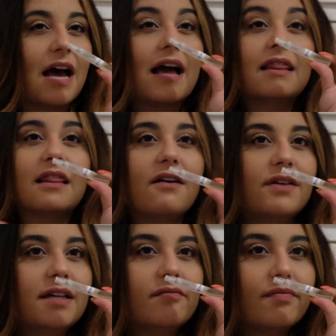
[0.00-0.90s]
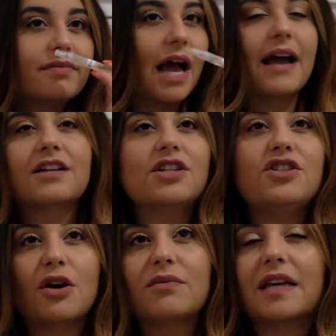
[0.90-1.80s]
I love it. I actually
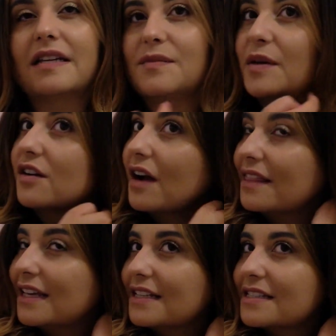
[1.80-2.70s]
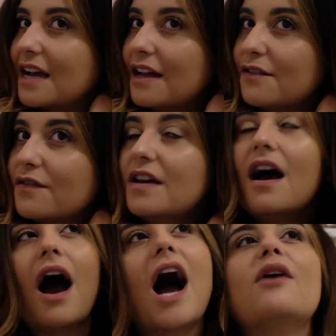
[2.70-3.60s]
don't think it's bitter. I think it's kind of,
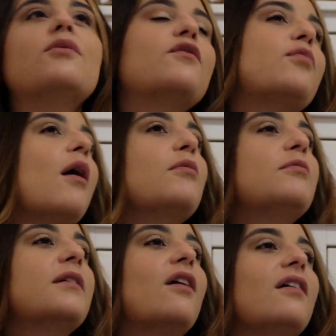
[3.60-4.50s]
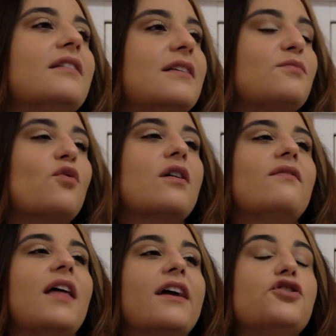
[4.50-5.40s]
I would have probably called this more
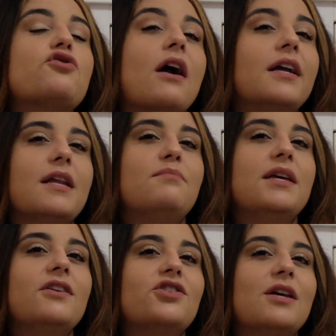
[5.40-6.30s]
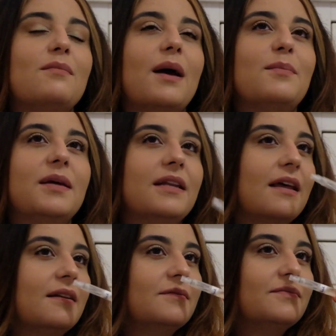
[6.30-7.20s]
of like drunken peach in my
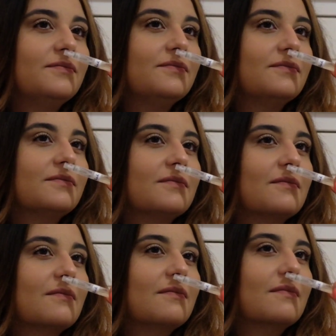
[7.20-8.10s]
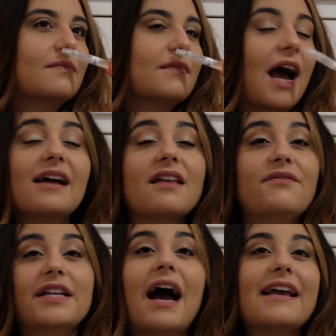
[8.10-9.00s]
opinion. I love
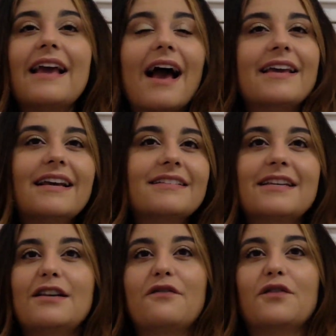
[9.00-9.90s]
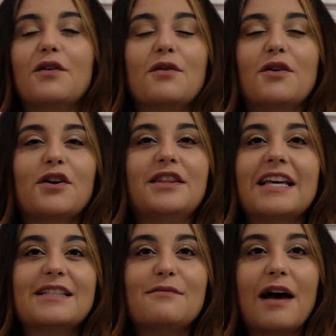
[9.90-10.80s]
it. I can't say enough good
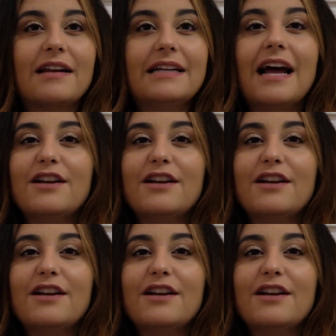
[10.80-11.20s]
things about it.